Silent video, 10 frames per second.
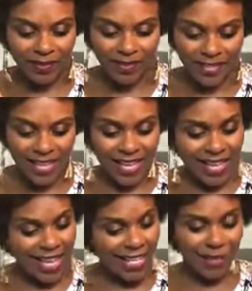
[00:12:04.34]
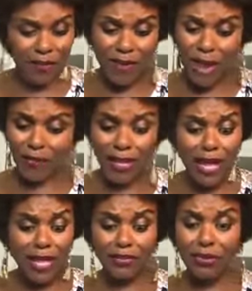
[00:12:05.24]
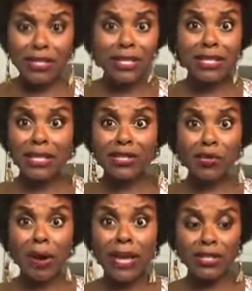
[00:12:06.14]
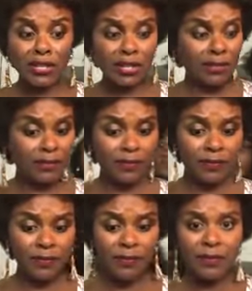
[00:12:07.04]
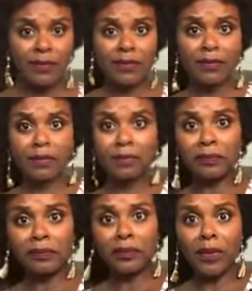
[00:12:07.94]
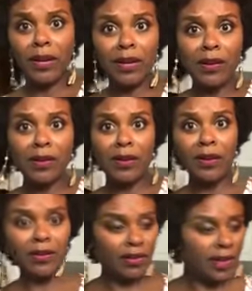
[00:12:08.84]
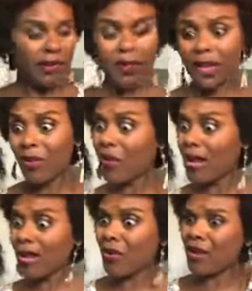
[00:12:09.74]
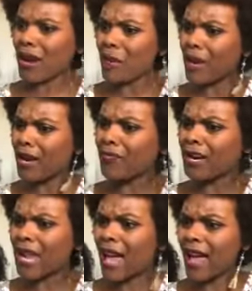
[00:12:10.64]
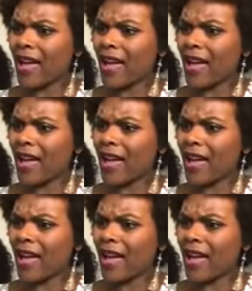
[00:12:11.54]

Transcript: It's a very interesting situation. Hold on, everybody, relax.